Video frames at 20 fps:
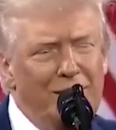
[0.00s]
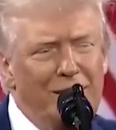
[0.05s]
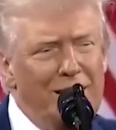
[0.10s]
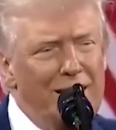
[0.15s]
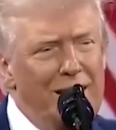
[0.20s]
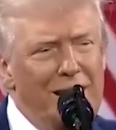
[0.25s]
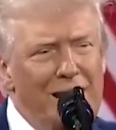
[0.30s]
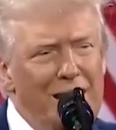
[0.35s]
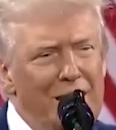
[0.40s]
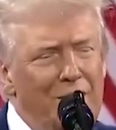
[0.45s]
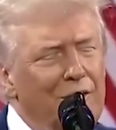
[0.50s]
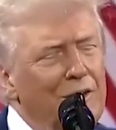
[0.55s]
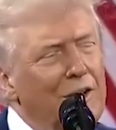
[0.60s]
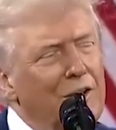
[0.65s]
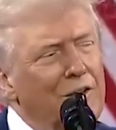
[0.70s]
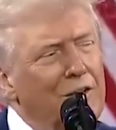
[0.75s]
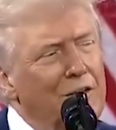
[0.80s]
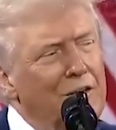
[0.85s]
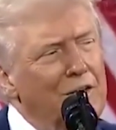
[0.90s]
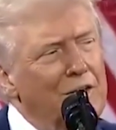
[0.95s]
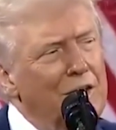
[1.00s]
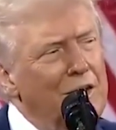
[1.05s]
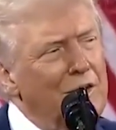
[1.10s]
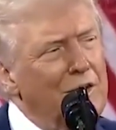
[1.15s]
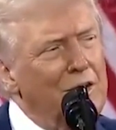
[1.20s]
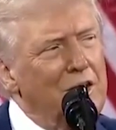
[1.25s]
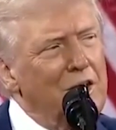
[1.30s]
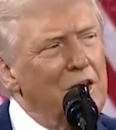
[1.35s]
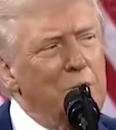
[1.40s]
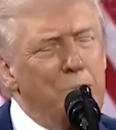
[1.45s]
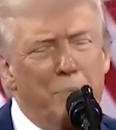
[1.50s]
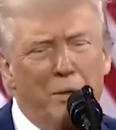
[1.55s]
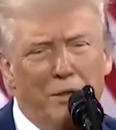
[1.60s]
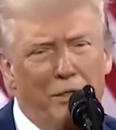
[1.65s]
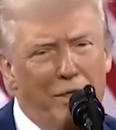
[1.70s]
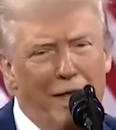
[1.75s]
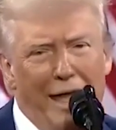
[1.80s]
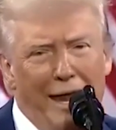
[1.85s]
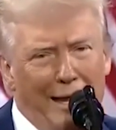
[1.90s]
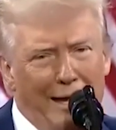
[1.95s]
I don't know. They're
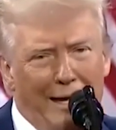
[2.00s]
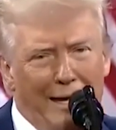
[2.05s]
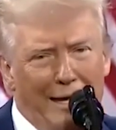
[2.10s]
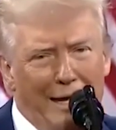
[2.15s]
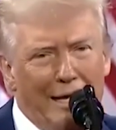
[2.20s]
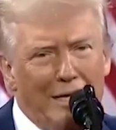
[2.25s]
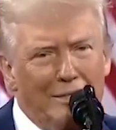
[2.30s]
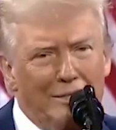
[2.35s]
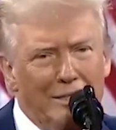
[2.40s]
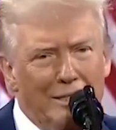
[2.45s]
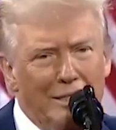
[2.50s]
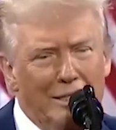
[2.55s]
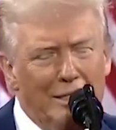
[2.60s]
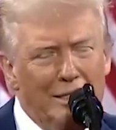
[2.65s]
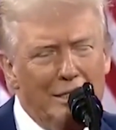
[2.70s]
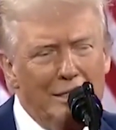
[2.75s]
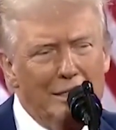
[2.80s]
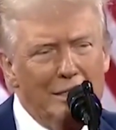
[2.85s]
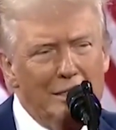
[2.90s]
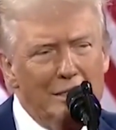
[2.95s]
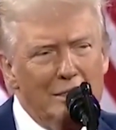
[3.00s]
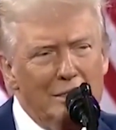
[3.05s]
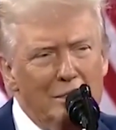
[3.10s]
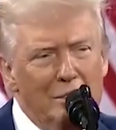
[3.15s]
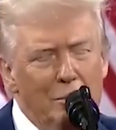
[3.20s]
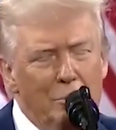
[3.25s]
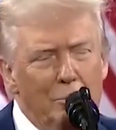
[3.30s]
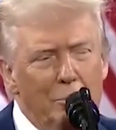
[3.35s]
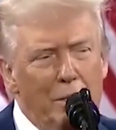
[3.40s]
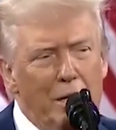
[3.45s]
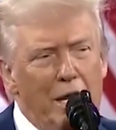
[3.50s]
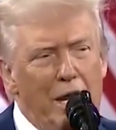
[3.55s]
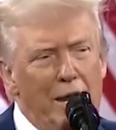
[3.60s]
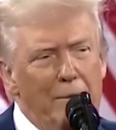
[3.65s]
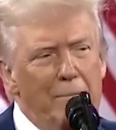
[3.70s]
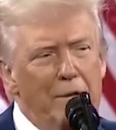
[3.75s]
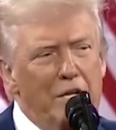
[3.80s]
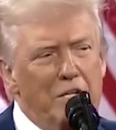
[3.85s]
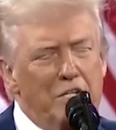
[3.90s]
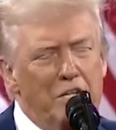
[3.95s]
pathetic, actually. But
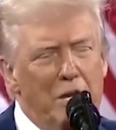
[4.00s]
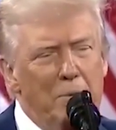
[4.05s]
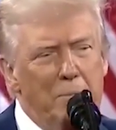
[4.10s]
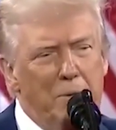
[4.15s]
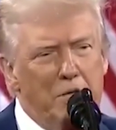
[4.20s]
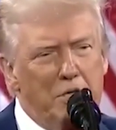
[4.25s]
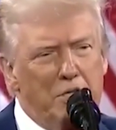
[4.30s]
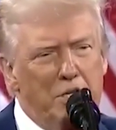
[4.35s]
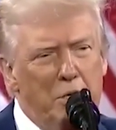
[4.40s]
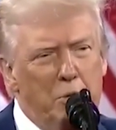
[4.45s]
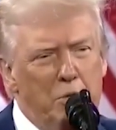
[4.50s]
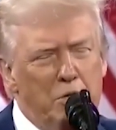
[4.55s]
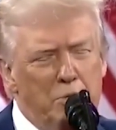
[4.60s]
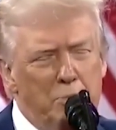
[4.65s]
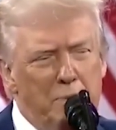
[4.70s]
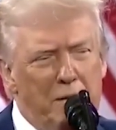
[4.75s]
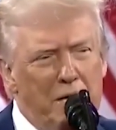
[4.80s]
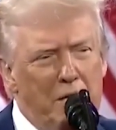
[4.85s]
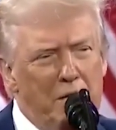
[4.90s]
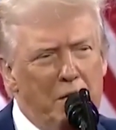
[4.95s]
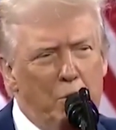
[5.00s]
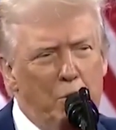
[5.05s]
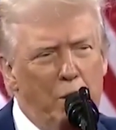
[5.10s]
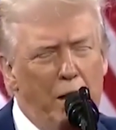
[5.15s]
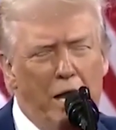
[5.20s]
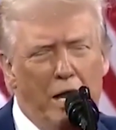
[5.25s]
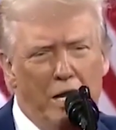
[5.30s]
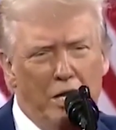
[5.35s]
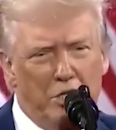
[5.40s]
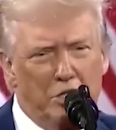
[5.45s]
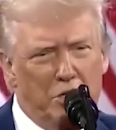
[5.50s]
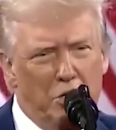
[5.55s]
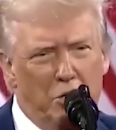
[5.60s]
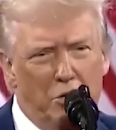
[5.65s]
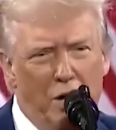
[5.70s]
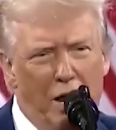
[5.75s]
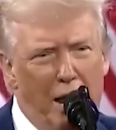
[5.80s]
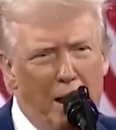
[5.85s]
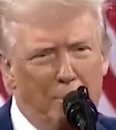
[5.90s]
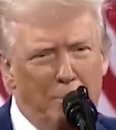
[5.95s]
MSNBC was mean. Their ratings
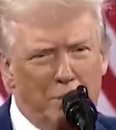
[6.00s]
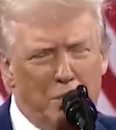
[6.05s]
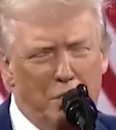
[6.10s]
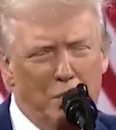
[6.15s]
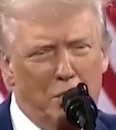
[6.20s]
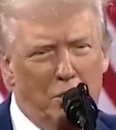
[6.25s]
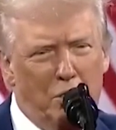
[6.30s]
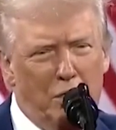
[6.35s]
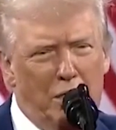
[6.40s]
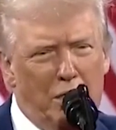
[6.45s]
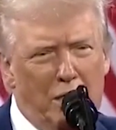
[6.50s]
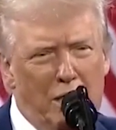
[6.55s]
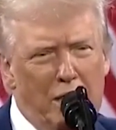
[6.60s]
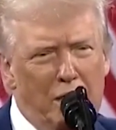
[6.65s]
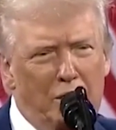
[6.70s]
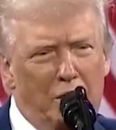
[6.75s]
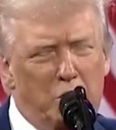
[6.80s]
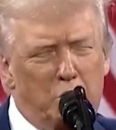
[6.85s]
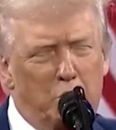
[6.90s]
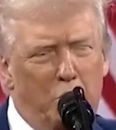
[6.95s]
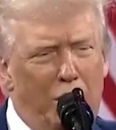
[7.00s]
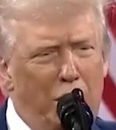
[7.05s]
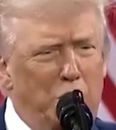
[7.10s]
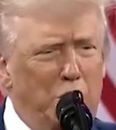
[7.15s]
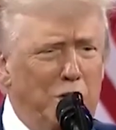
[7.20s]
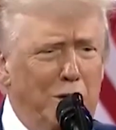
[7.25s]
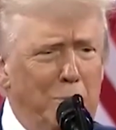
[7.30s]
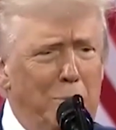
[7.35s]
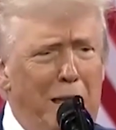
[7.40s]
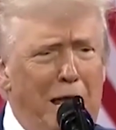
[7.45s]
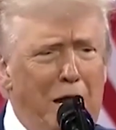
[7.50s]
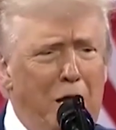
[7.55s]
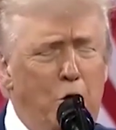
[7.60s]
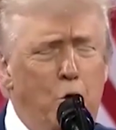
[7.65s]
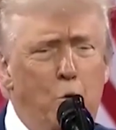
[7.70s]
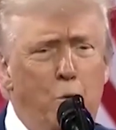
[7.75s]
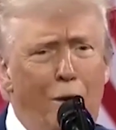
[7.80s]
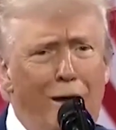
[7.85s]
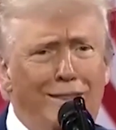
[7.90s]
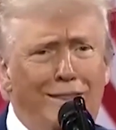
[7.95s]
are absolutely down. This Rachel
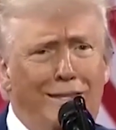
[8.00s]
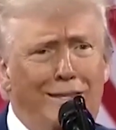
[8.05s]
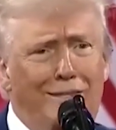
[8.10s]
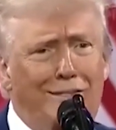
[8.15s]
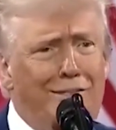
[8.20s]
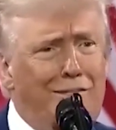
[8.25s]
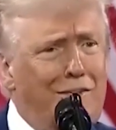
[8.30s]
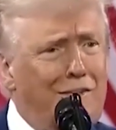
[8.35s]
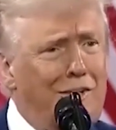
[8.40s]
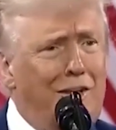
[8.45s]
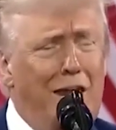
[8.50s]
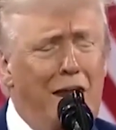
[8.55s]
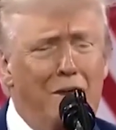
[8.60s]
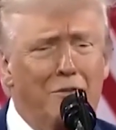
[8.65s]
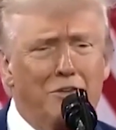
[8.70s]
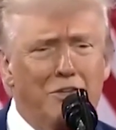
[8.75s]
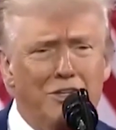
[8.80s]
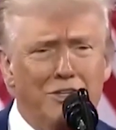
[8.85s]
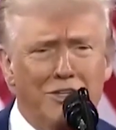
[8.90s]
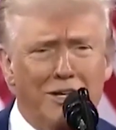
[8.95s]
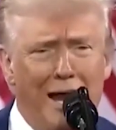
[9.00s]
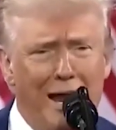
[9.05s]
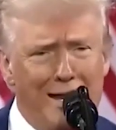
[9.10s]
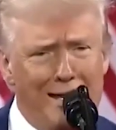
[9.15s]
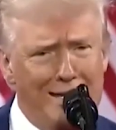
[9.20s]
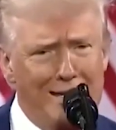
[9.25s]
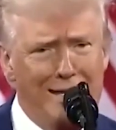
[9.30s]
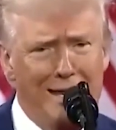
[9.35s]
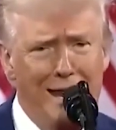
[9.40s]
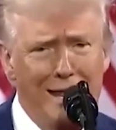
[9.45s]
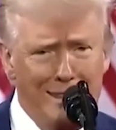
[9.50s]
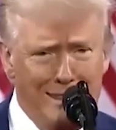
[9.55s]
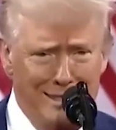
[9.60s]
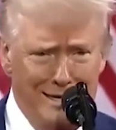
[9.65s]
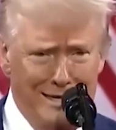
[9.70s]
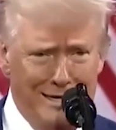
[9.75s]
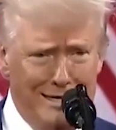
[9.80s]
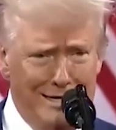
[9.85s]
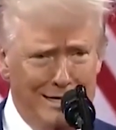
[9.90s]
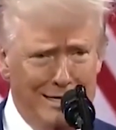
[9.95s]
Maddow, what does she have? She's got
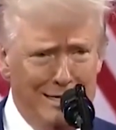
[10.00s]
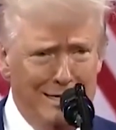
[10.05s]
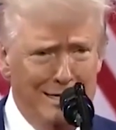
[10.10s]
nothing.